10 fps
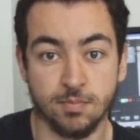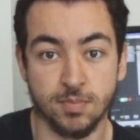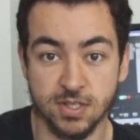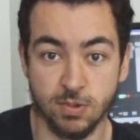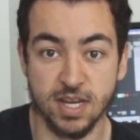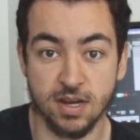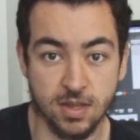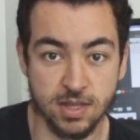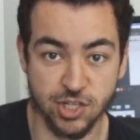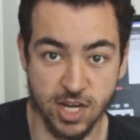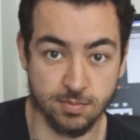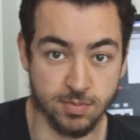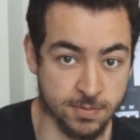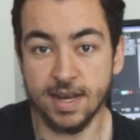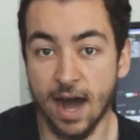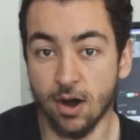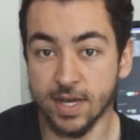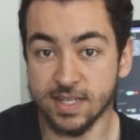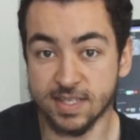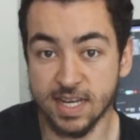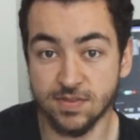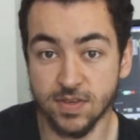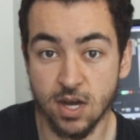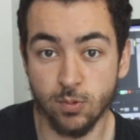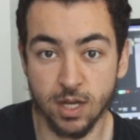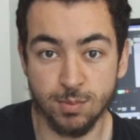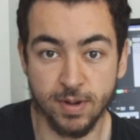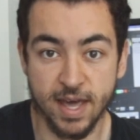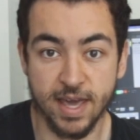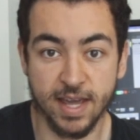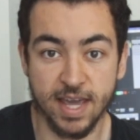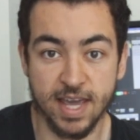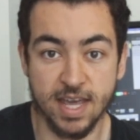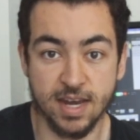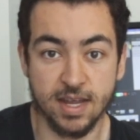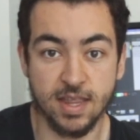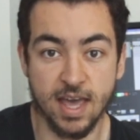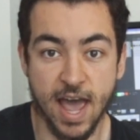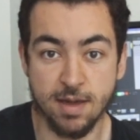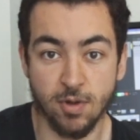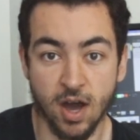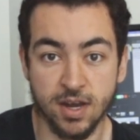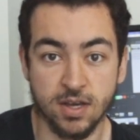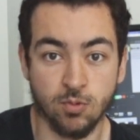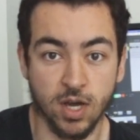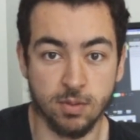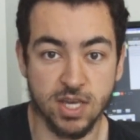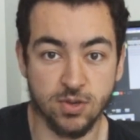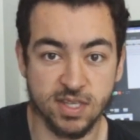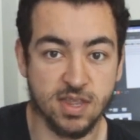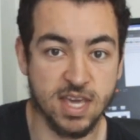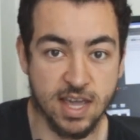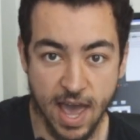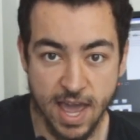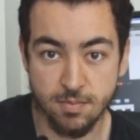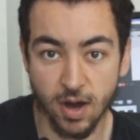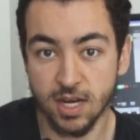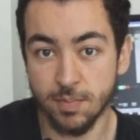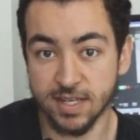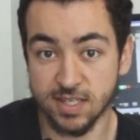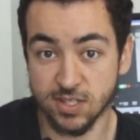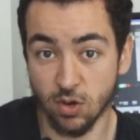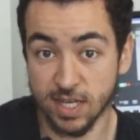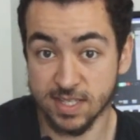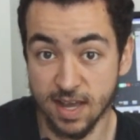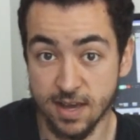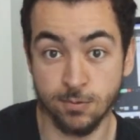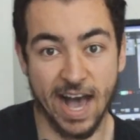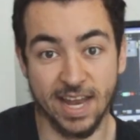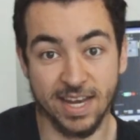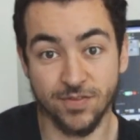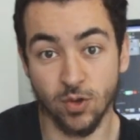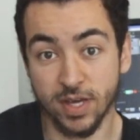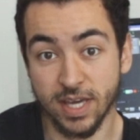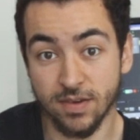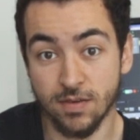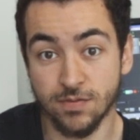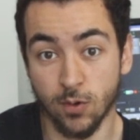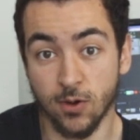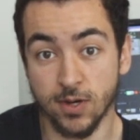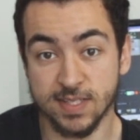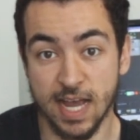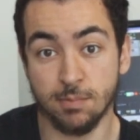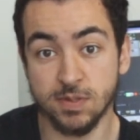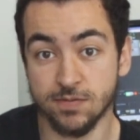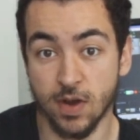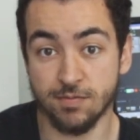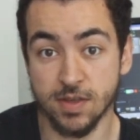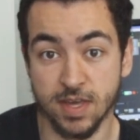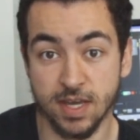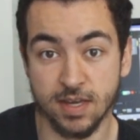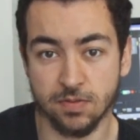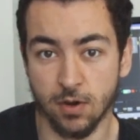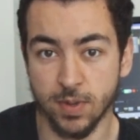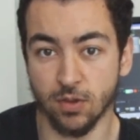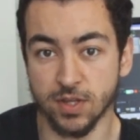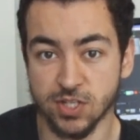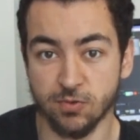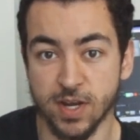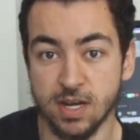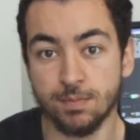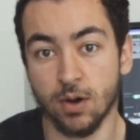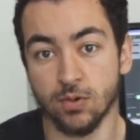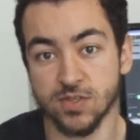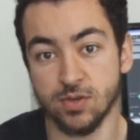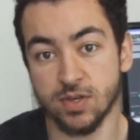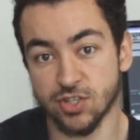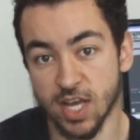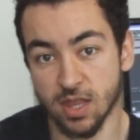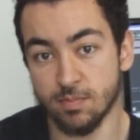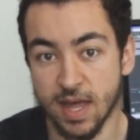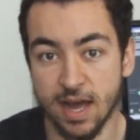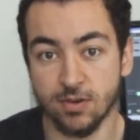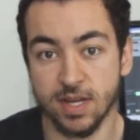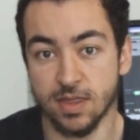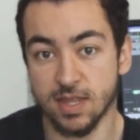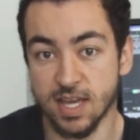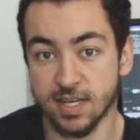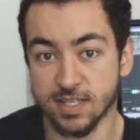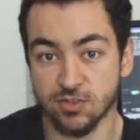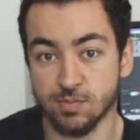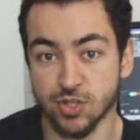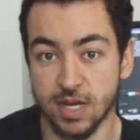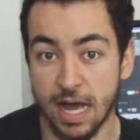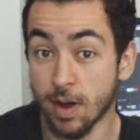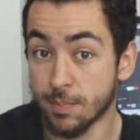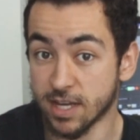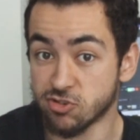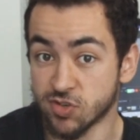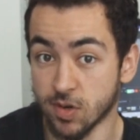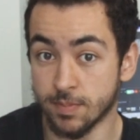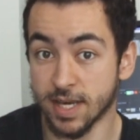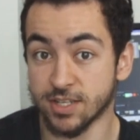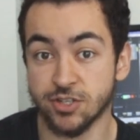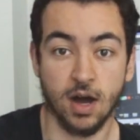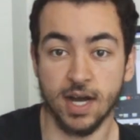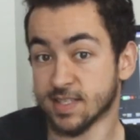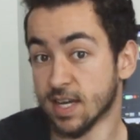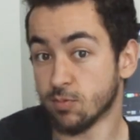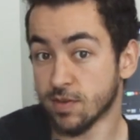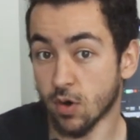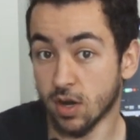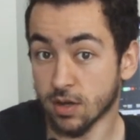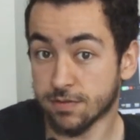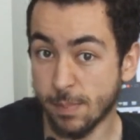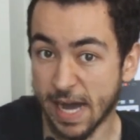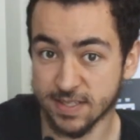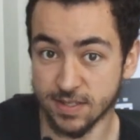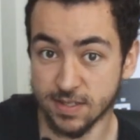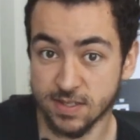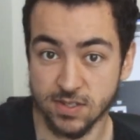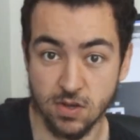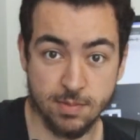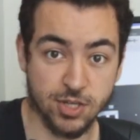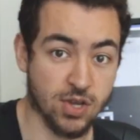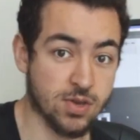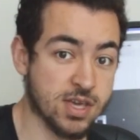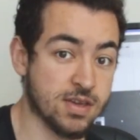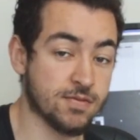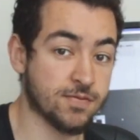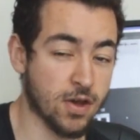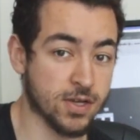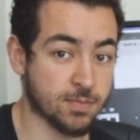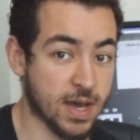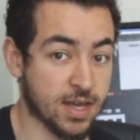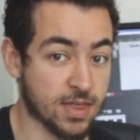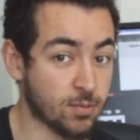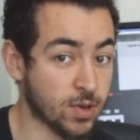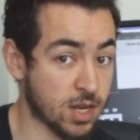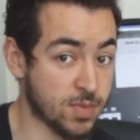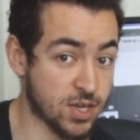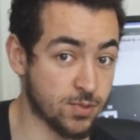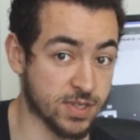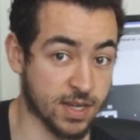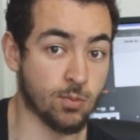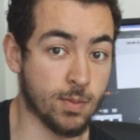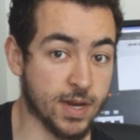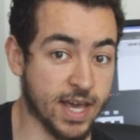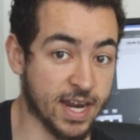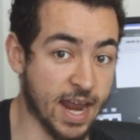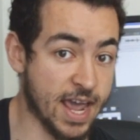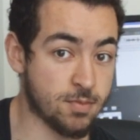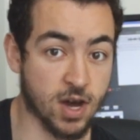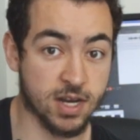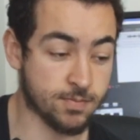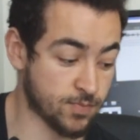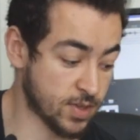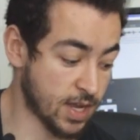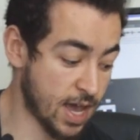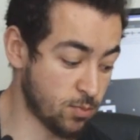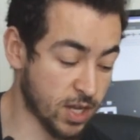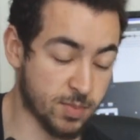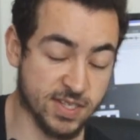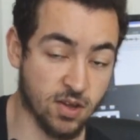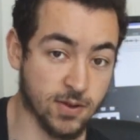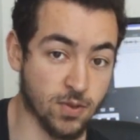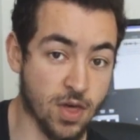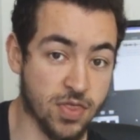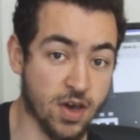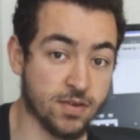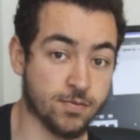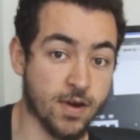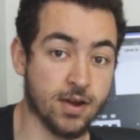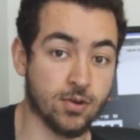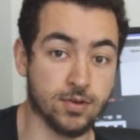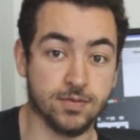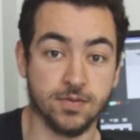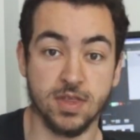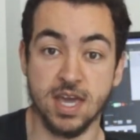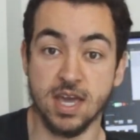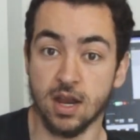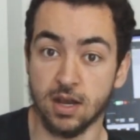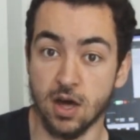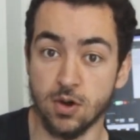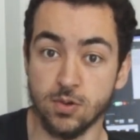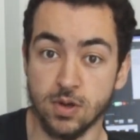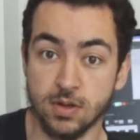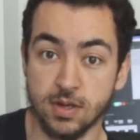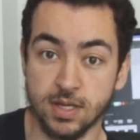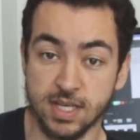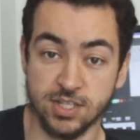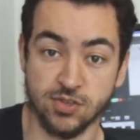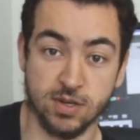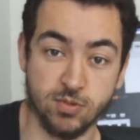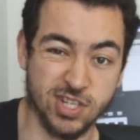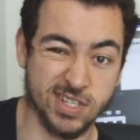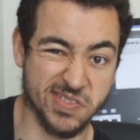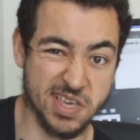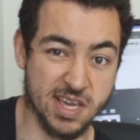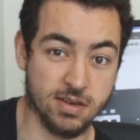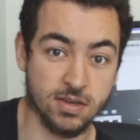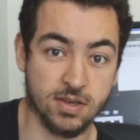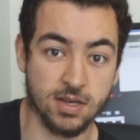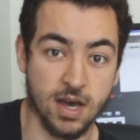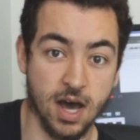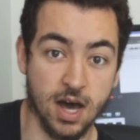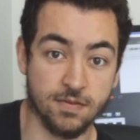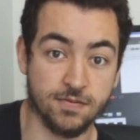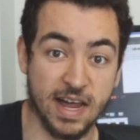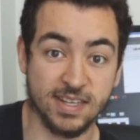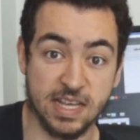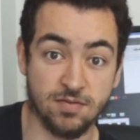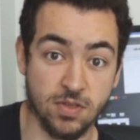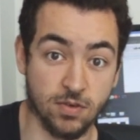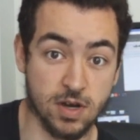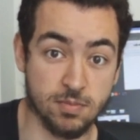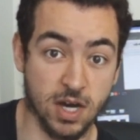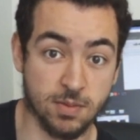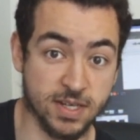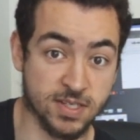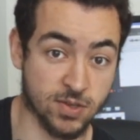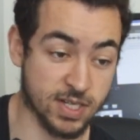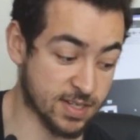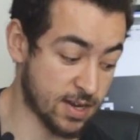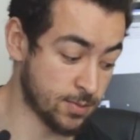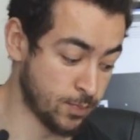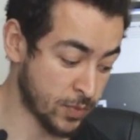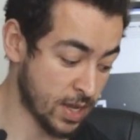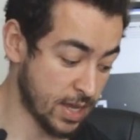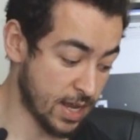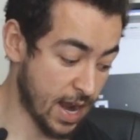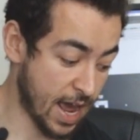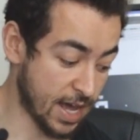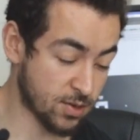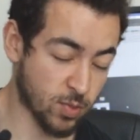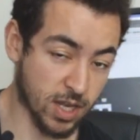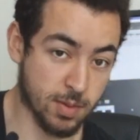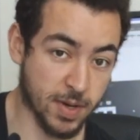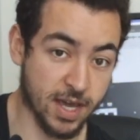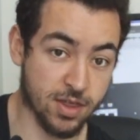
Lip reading: between the shapes. Now, in today's video, we're going to be playing in A minor. We're going to be using the A minor pentatonic scale. And if you're looking for tabs for everything, they'll be on the screen, but also you can check them down in the description at my Patreon page. I said we've got to look for patterns, so let me show you the first pattern that we're going to be using. We're playing in A minor, and we're going to be starting on the 3rd fret of the low E string, which the flat 7th of our minor pentatonic scale. And we're going to be playing